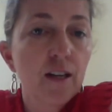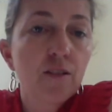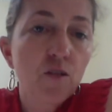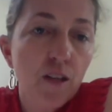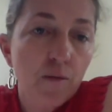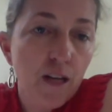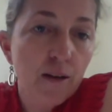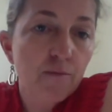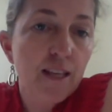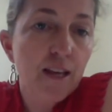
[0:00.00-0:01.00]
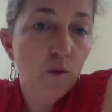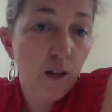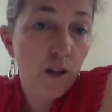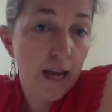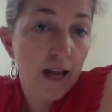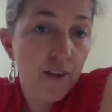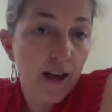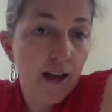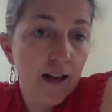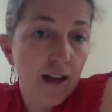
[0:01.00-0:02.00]
So sometimes they will add
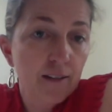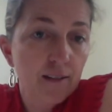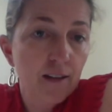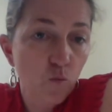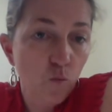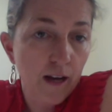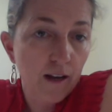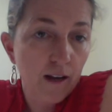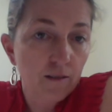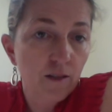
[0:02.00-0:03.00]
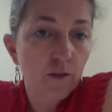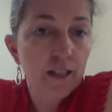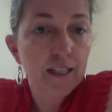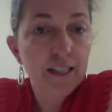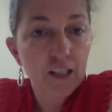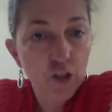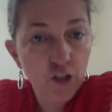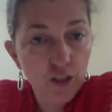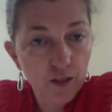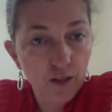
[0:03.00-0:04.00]
that as well. So in
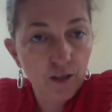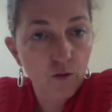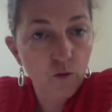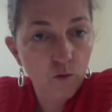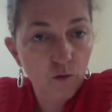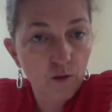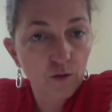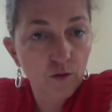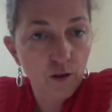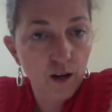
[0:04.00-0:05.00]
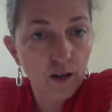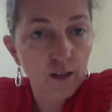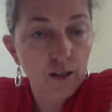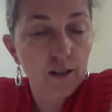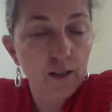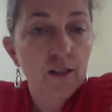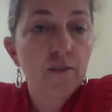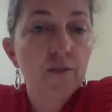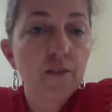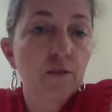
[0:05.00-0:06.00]
addition to the oral drug,
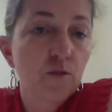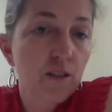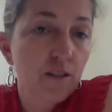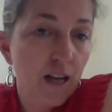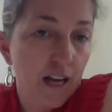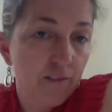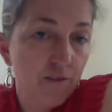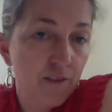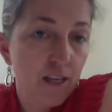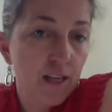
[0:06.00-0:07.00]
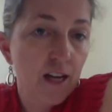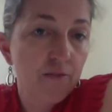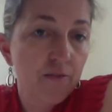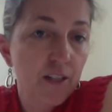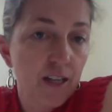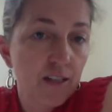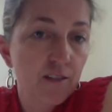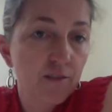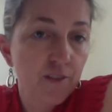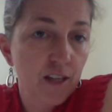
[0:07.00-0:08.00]
they'll do this IV on the
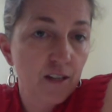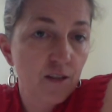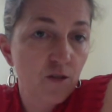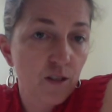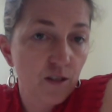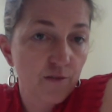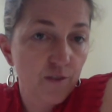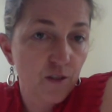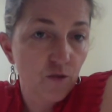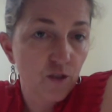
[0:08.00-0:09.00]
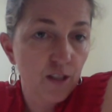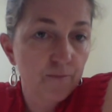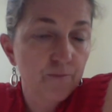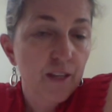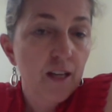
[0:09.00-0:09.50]
days of the transfusion.